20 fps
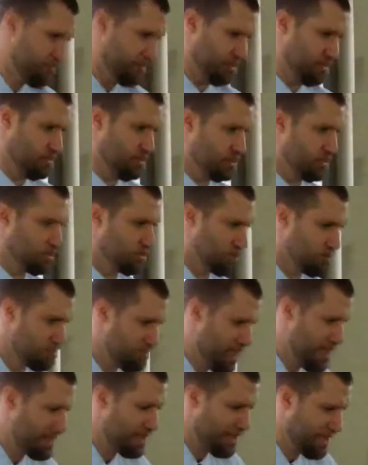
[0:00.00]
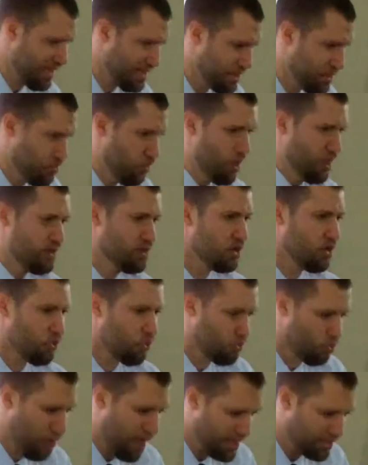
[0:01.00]
given to make anyone
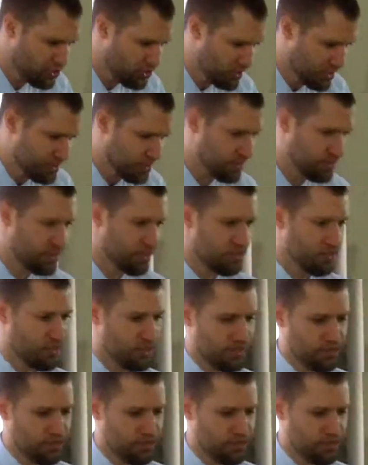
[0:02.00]
righteous.